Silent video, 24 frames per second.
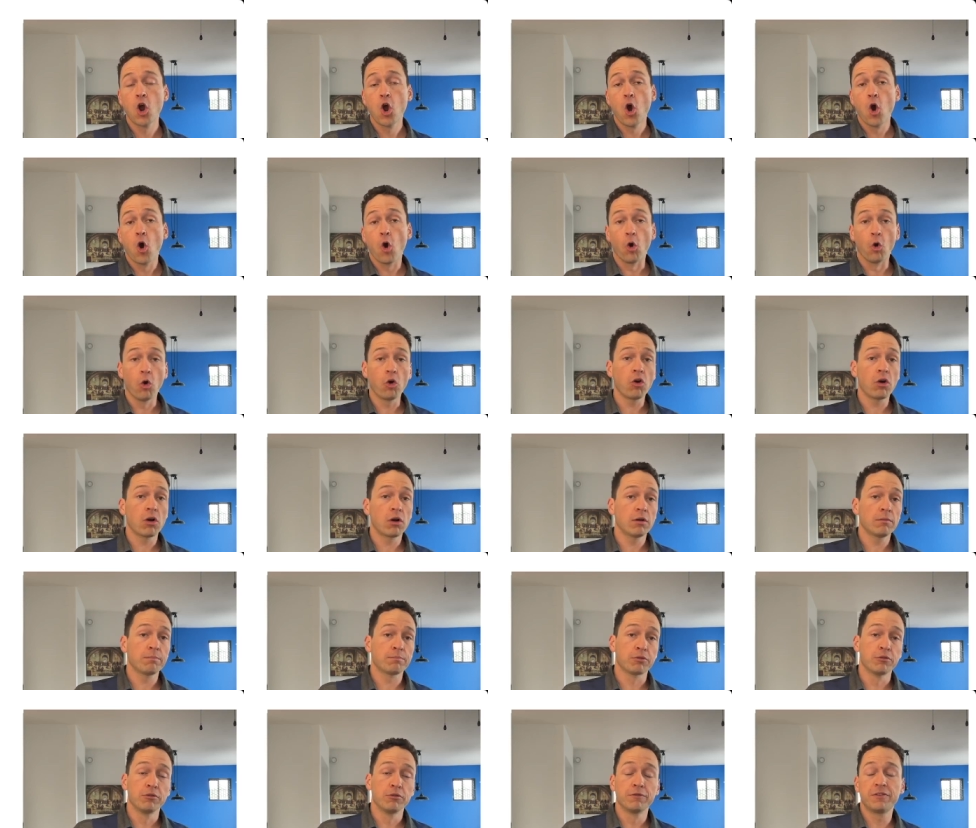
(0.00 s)
or
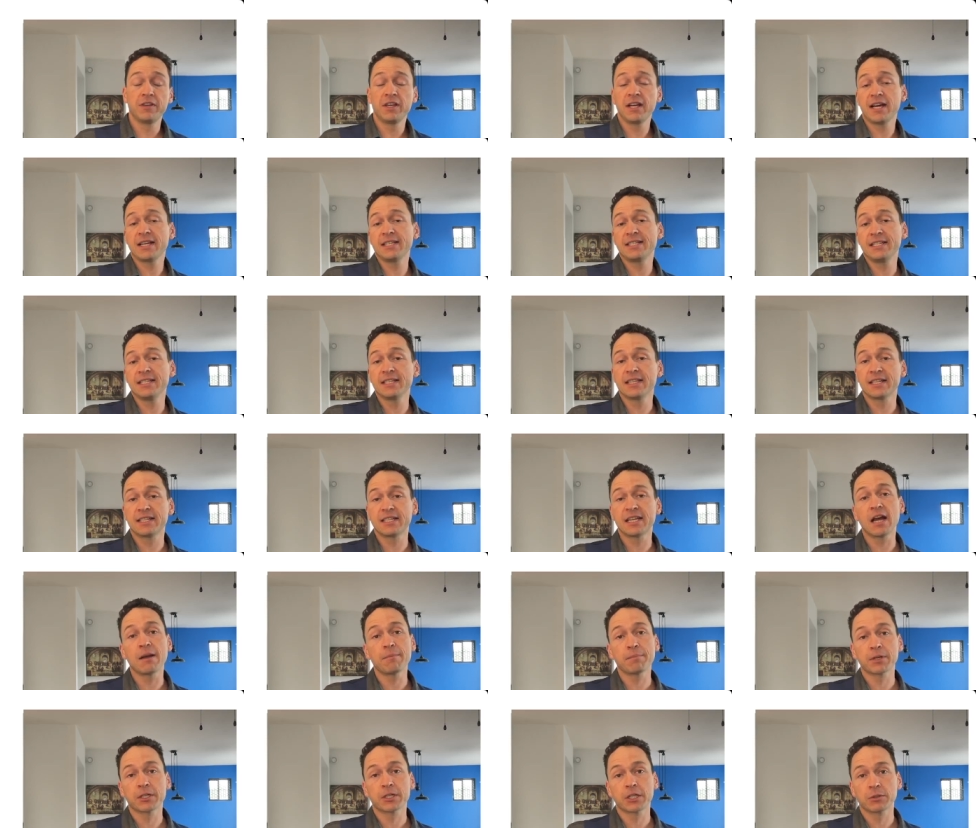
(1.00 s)
proved the idea that
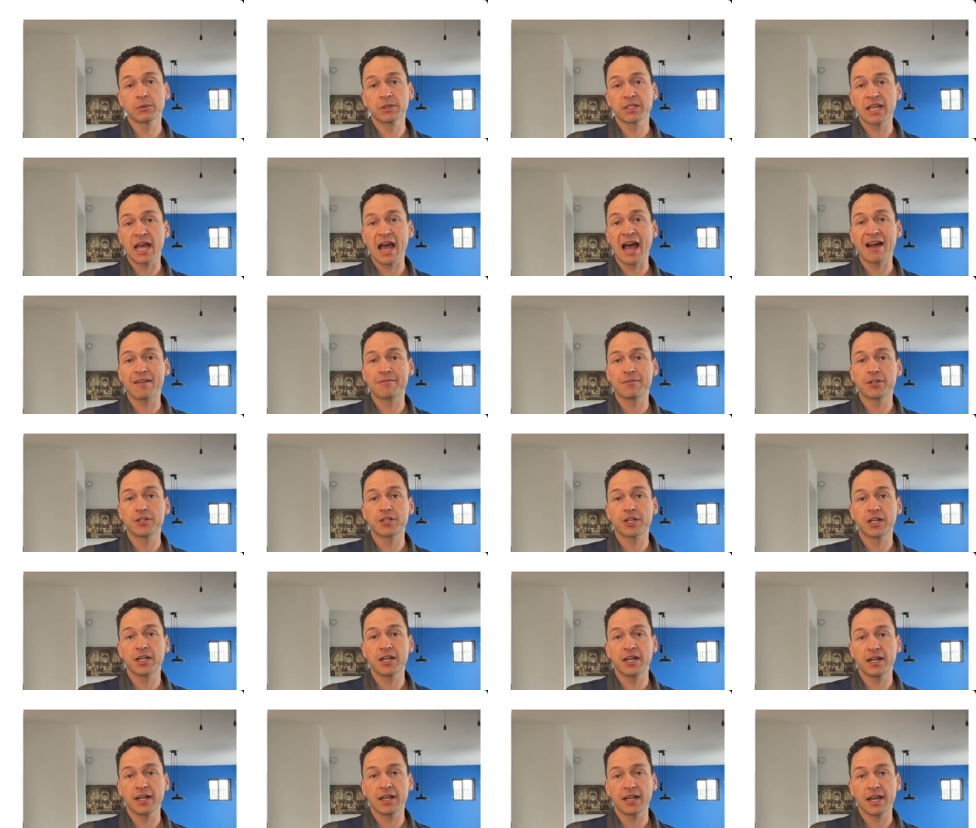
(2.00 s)
temperature was average
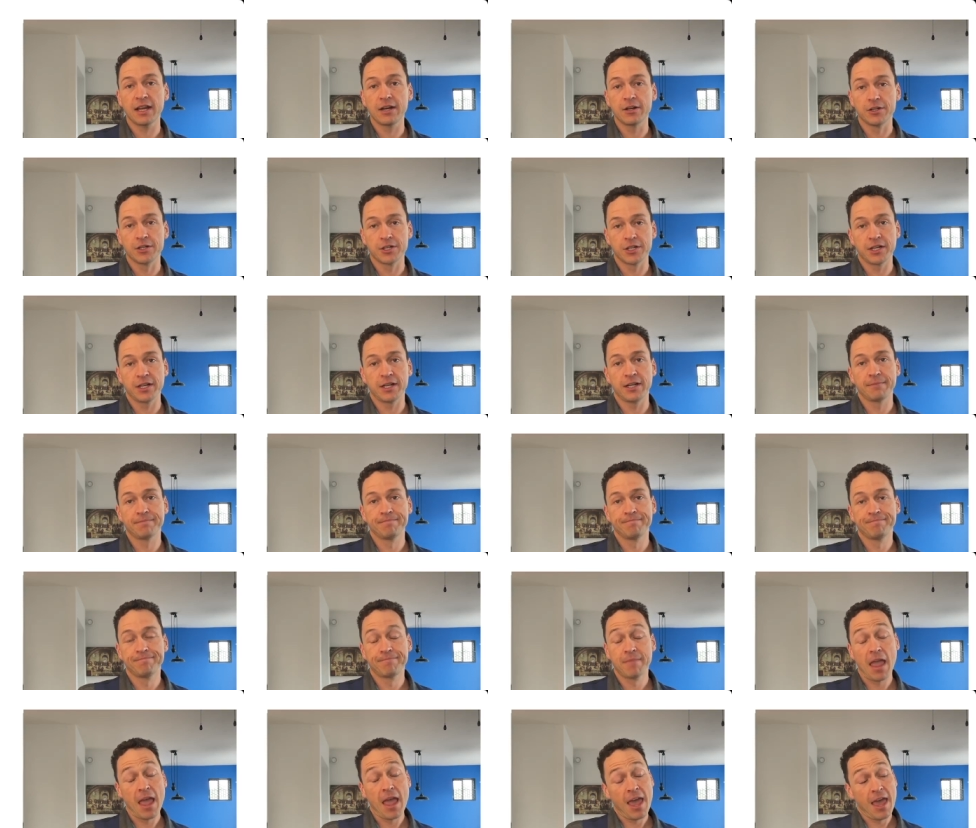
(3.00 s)
kinetic energy.
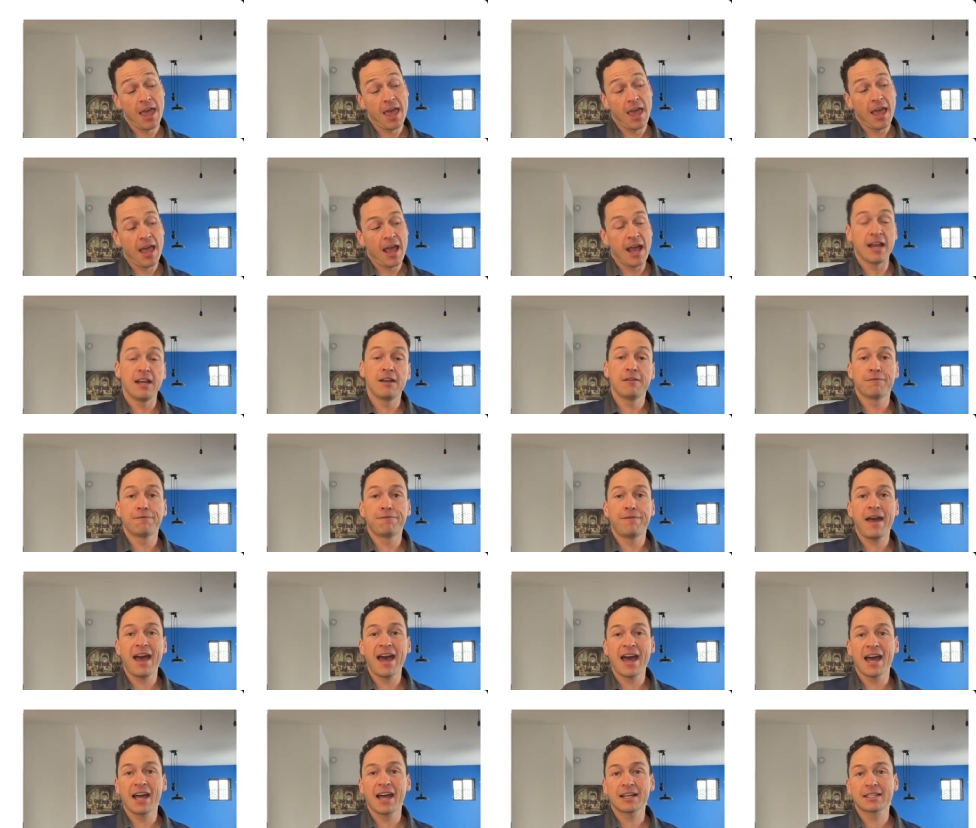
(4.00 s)
And in
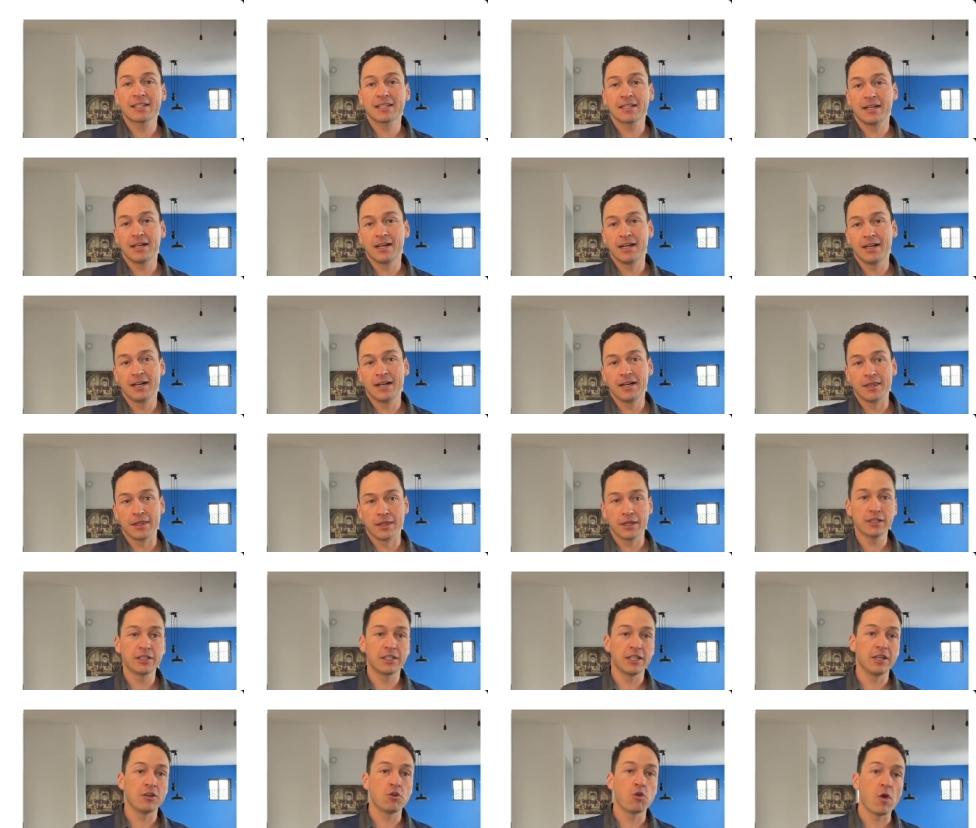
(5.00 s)
fact, uh,
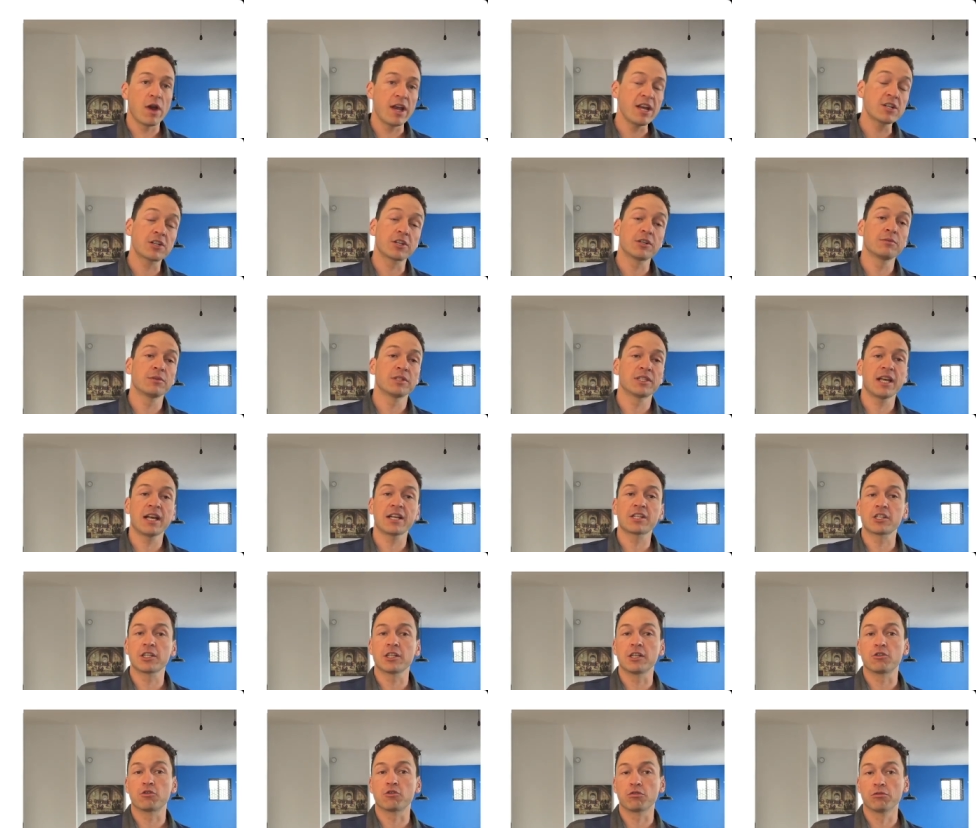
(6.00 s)
this equation was
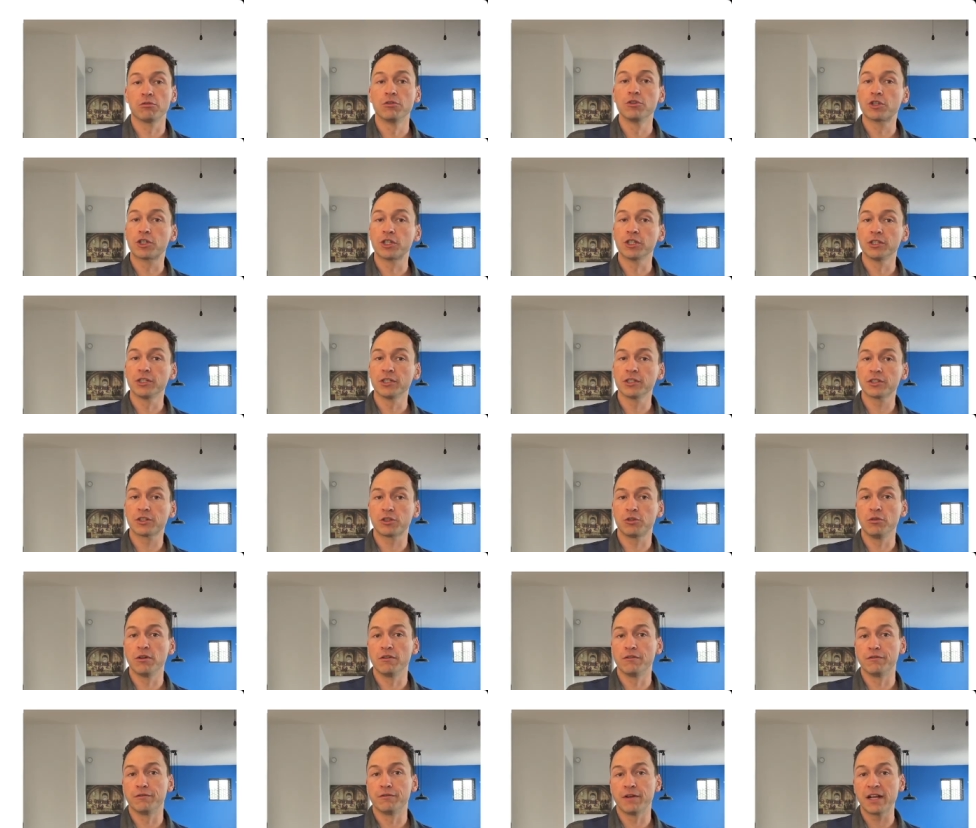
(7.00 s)
actually crucial
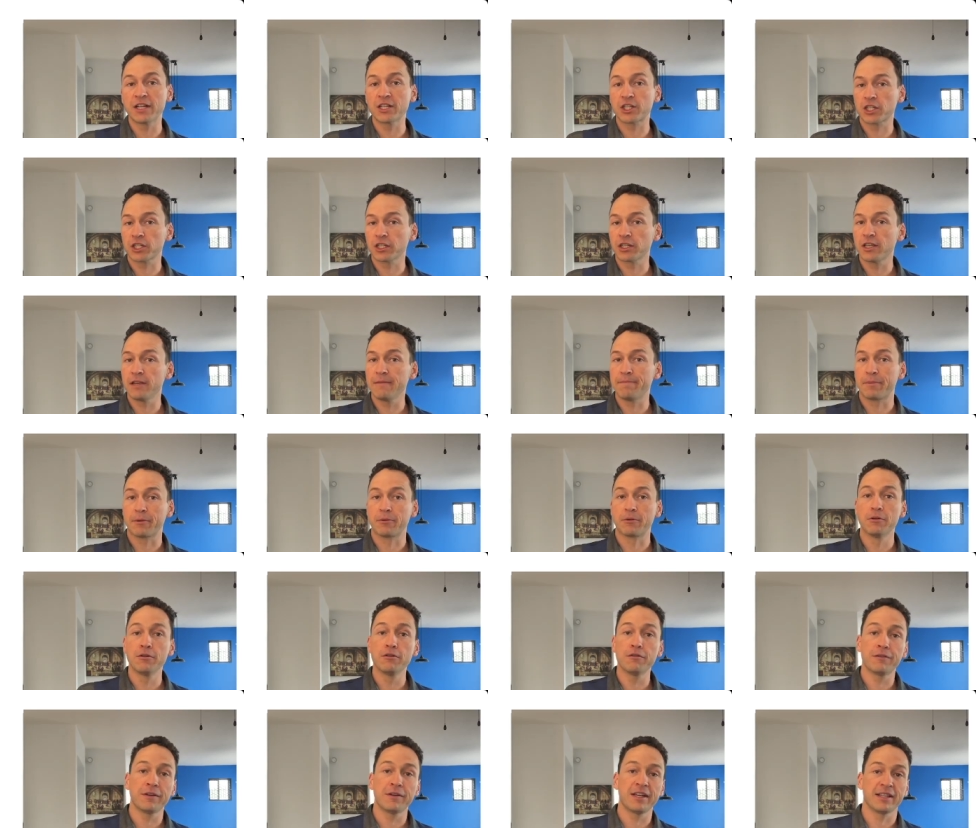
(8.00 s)
to eventually
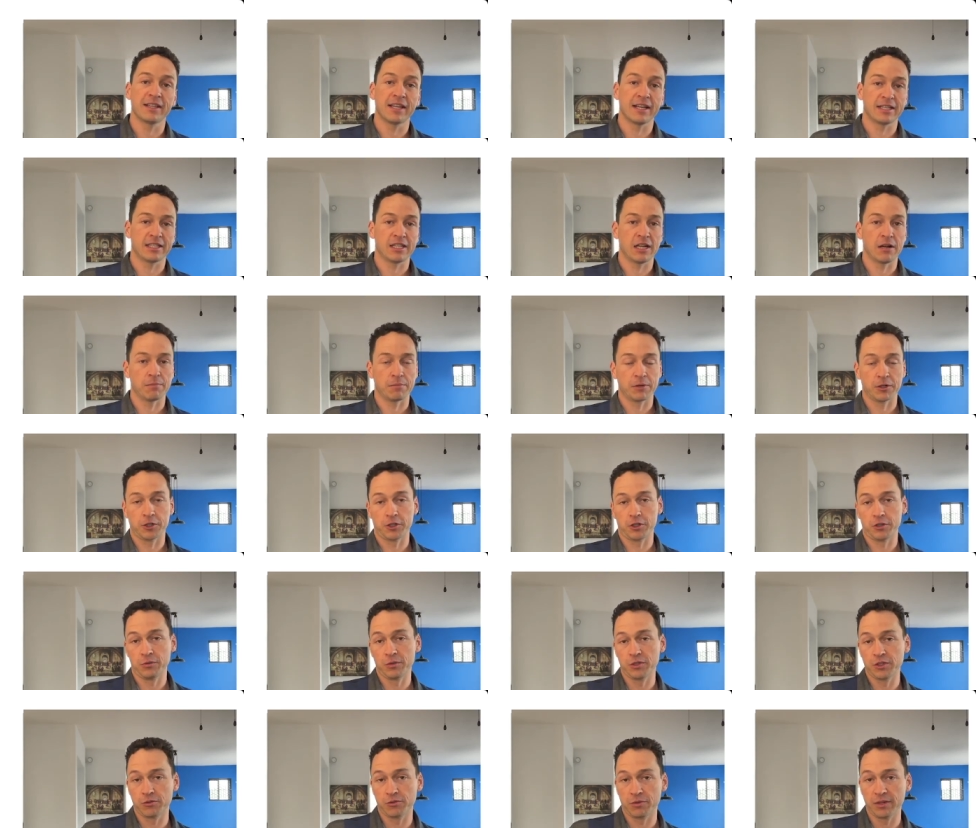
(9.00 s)
proving that temperature
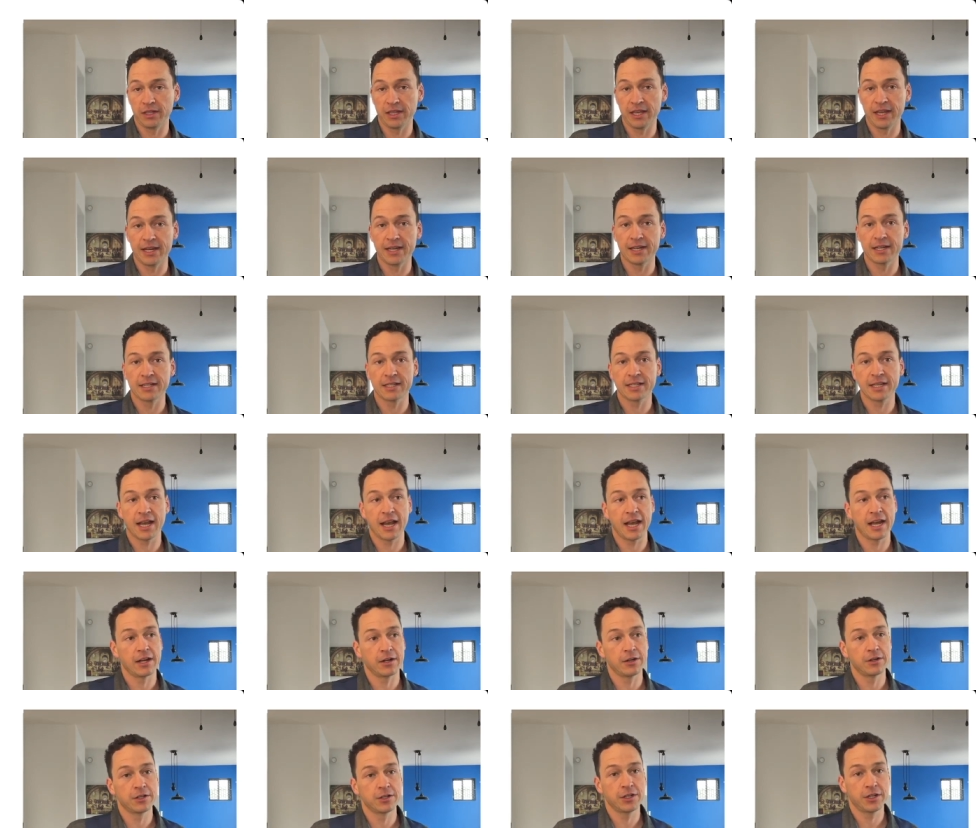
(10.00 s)
was related to
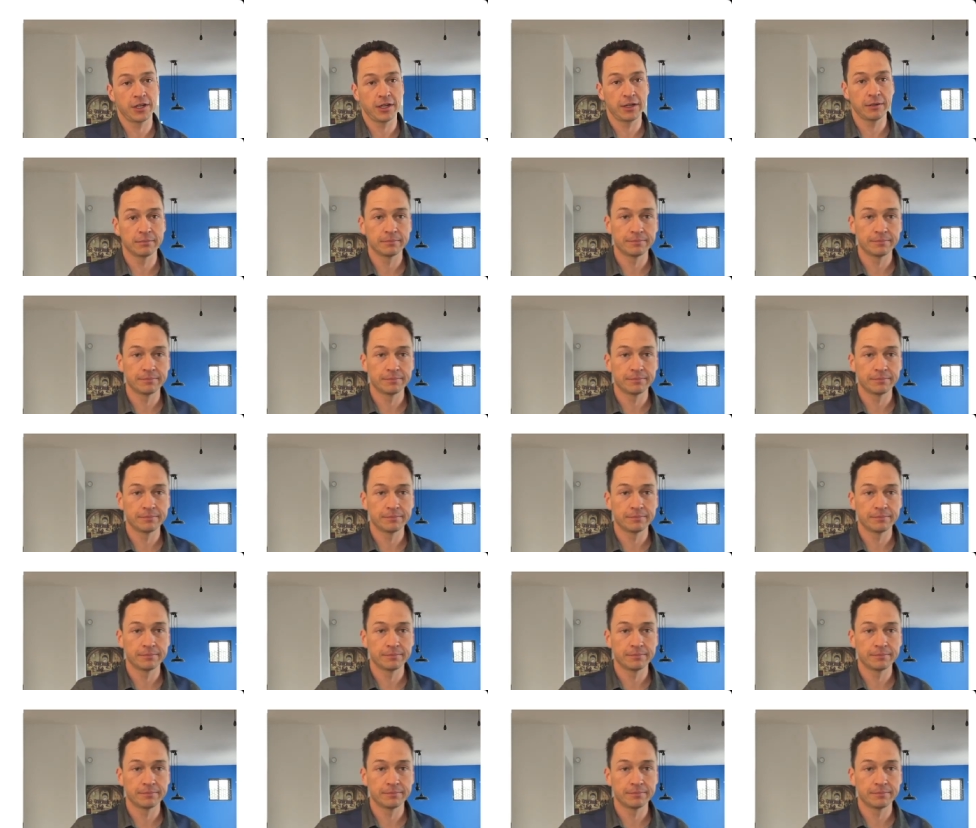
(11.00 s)
energy.